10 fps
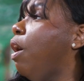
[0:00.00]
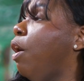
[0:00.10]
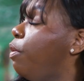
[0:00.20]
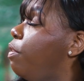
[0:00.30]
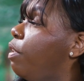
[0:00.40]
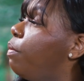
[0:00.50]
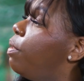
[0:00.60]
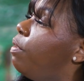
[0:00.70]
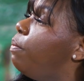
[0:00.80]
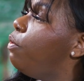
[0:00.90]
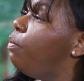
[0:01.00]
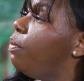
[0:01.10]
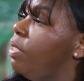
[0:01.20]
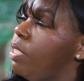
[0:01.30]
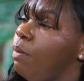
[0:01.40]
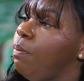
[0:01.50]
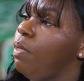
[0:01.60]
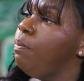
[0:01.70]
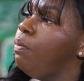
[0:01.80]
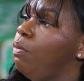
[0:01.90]
Are you dealing with it appropriately? Some
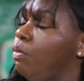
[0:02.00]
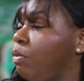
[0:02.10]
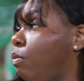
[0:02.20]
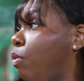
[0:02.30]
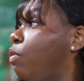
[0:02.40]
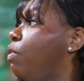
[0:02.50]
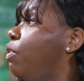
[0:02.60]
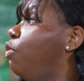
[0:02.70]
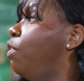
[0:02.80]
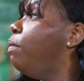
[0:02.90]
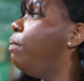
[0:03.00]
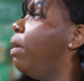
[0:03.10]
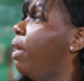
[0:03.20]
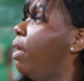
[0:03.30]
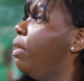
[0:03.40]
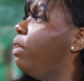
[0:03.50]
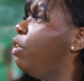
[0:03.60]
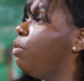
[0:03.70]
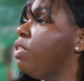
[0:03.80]
people go to the gym and